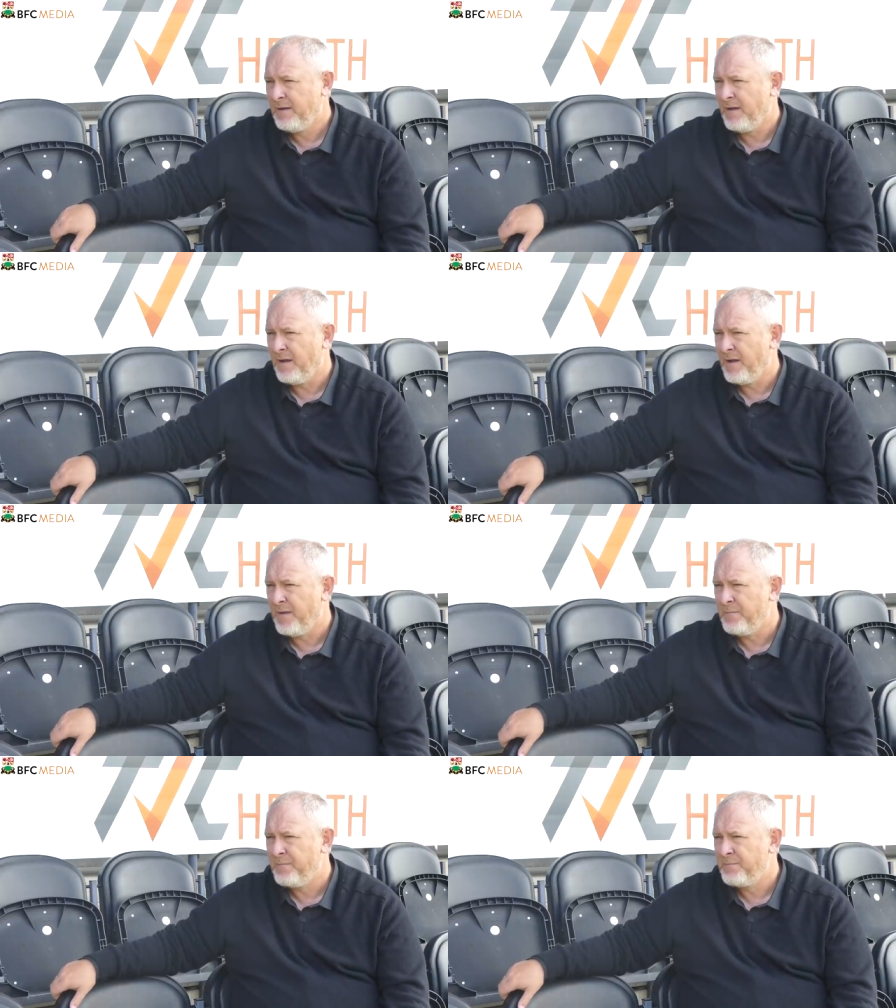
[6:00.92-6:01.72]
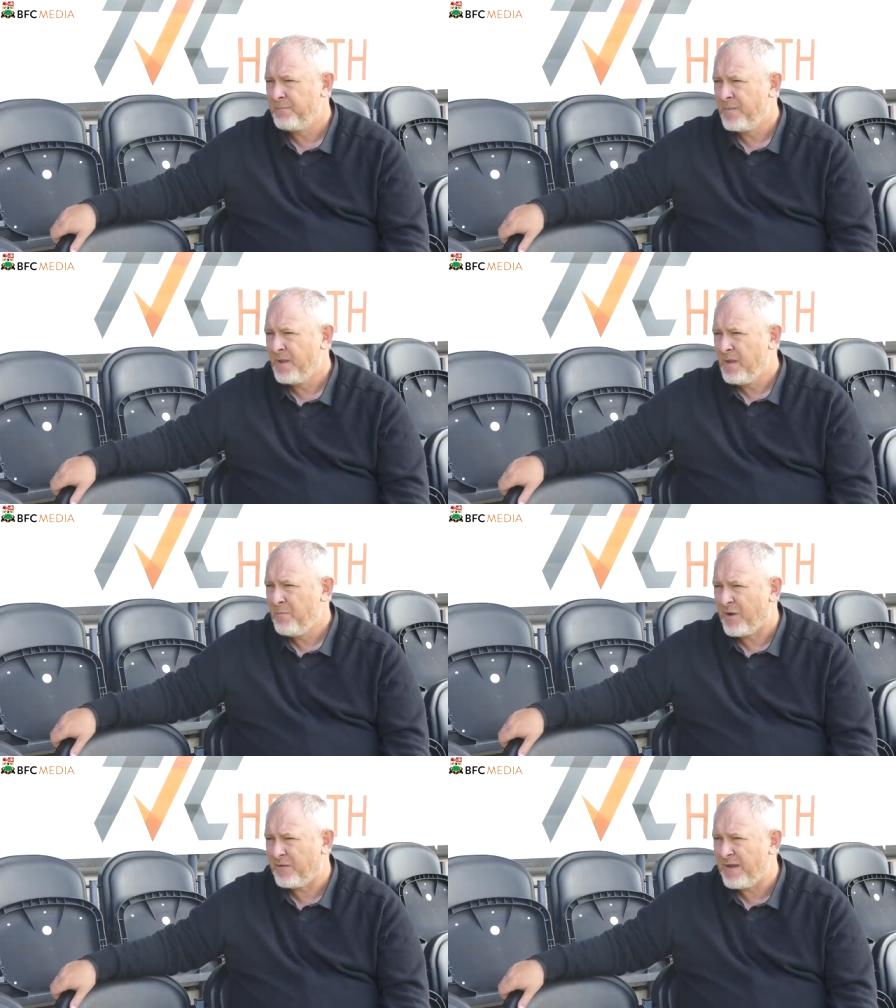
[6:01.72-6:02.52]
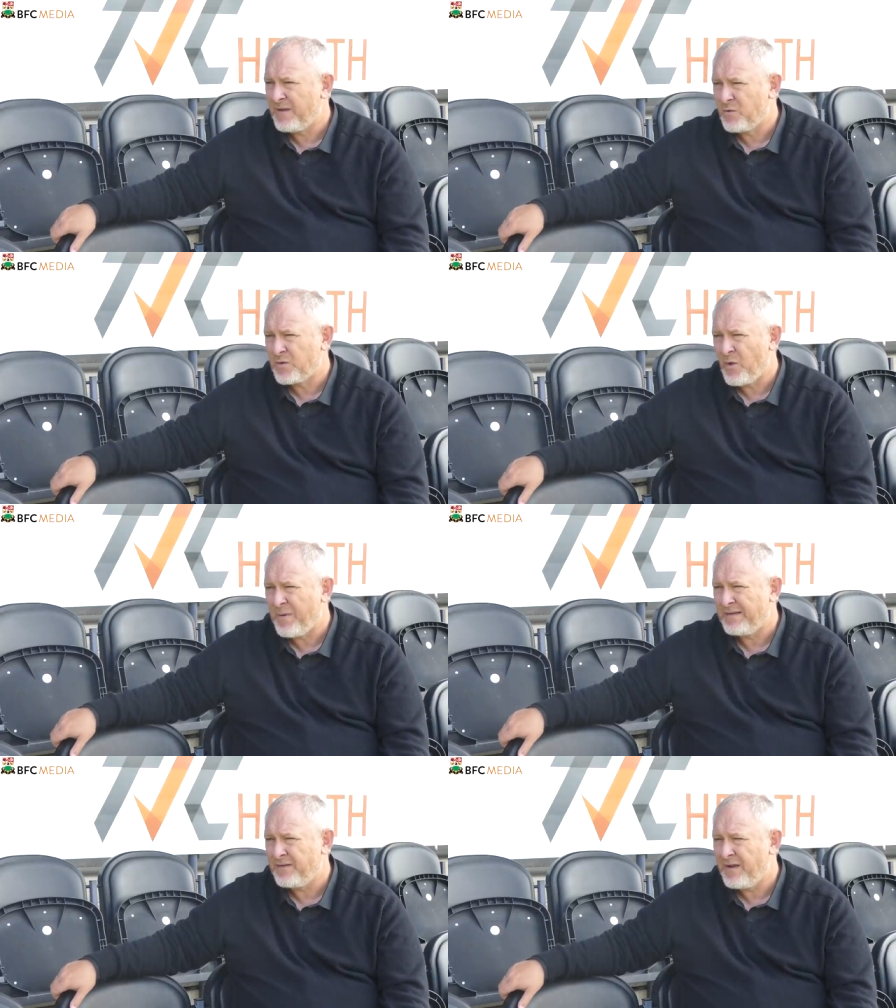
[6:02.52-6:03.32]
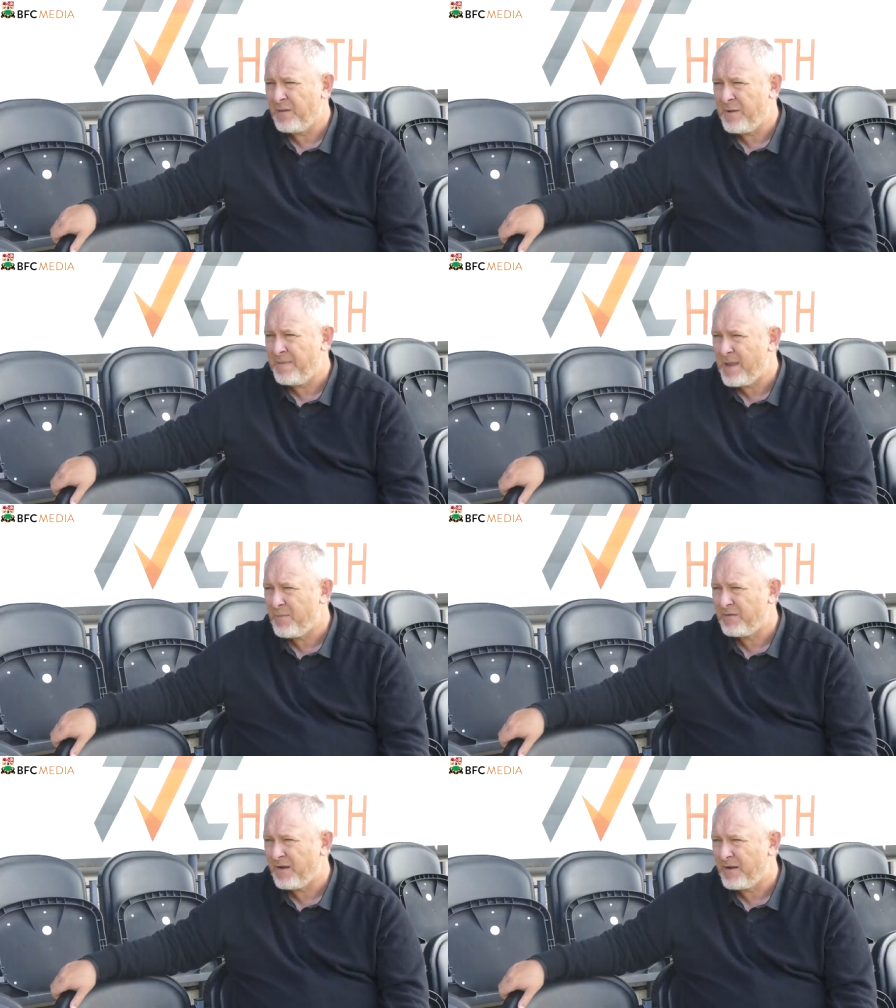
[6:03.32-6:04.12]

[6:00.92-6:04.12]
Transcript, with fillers: Um, but I think it's also about developing them as